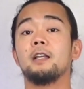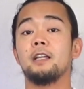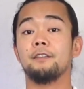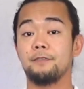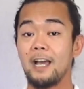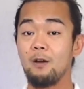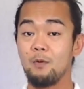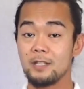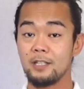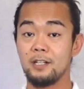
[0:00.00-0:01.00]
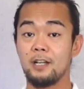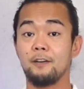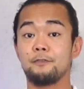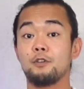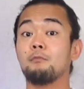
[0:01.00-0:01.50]
If that wasn't
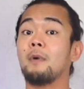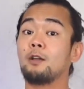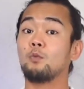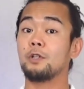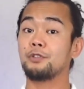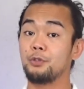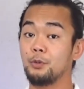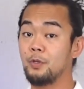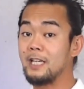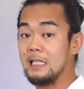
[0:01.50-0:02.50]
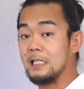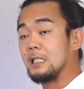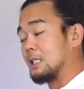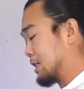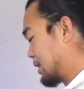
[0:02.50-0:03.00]
enough, you might want to do this.